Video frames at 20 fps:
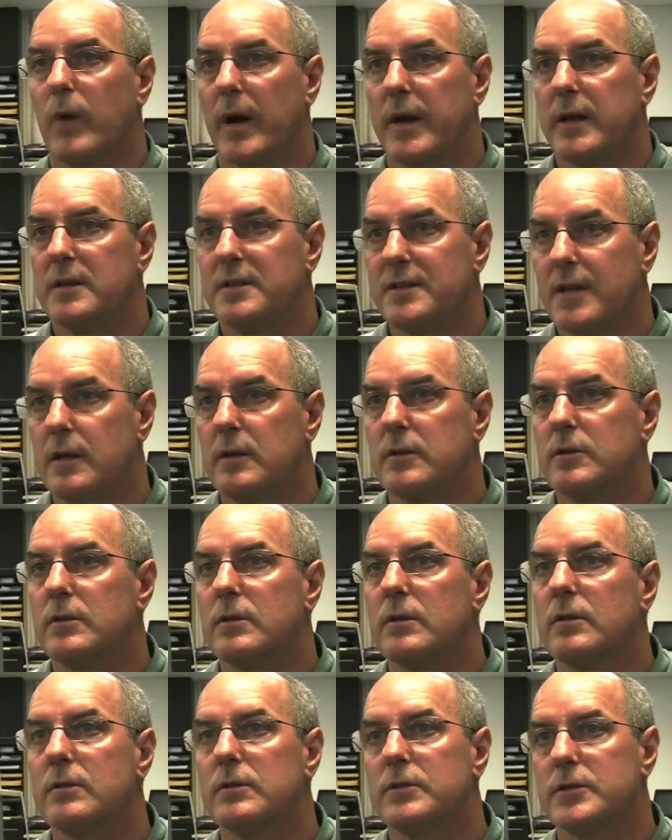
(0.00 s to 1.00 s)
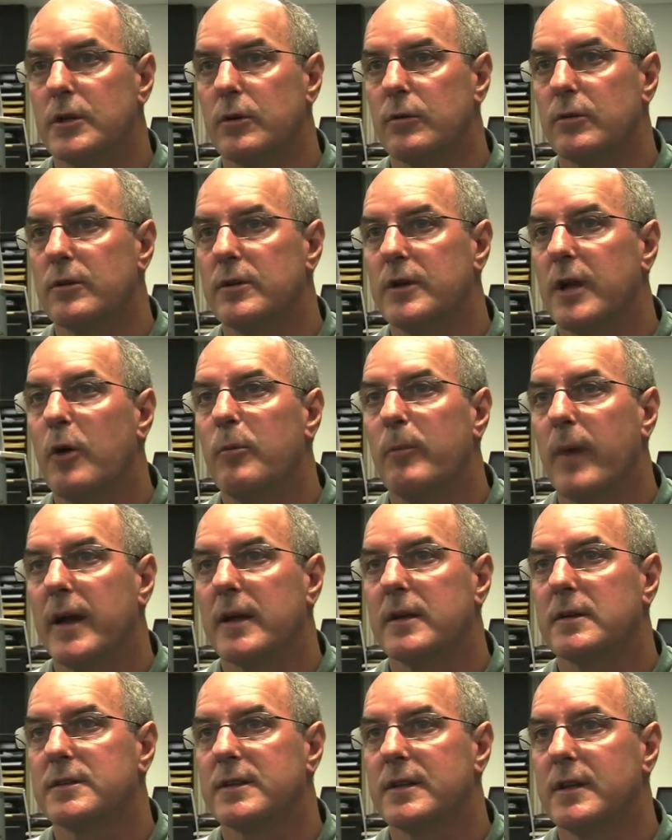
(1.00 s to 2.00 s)
1 in 10 children don't
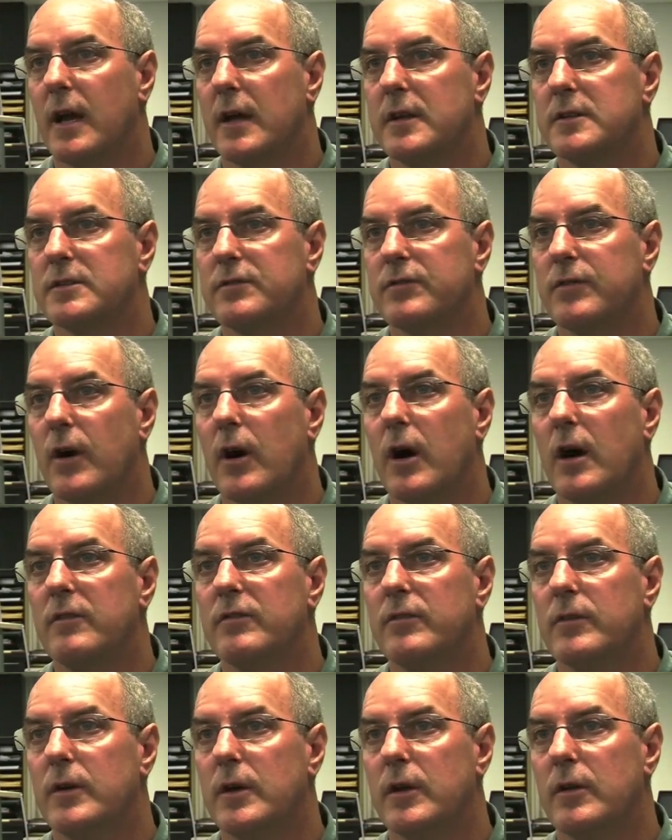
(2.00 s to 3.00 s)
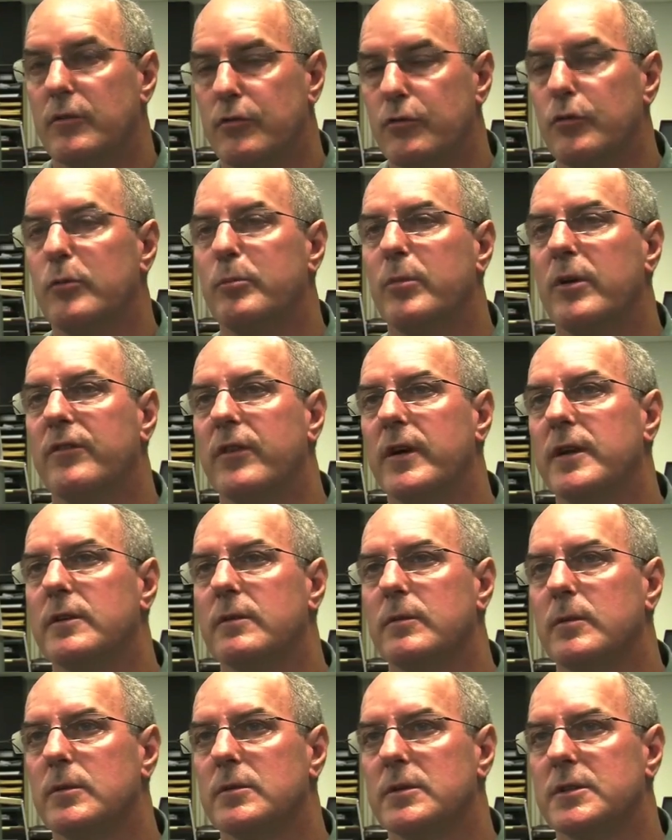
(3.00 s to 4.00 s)
make it to the age of 5 through
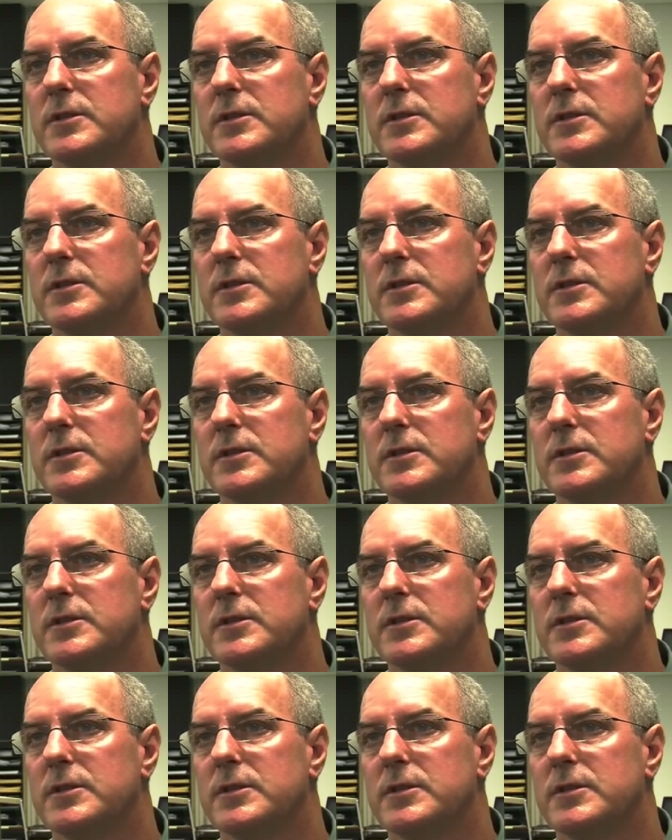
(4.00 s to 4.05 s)
preventable